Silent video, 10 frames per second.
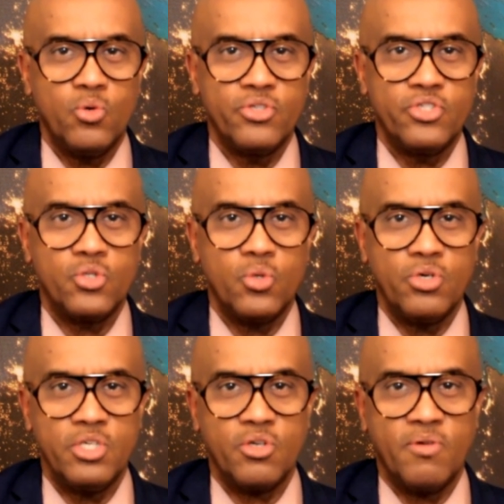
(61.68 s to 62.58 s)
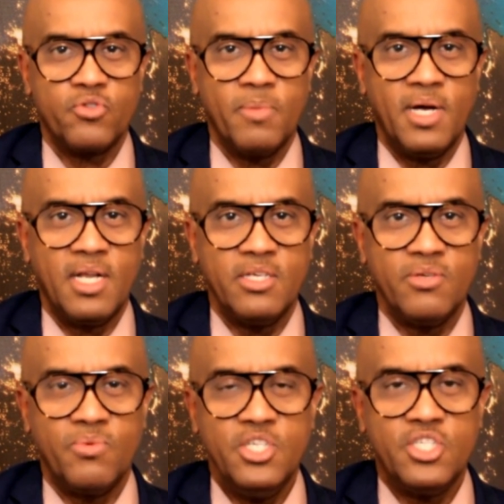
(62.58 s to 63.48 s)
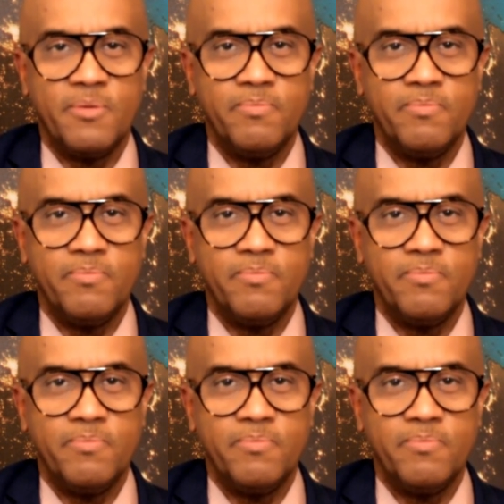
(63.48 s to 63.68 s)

Stories of Somali Region.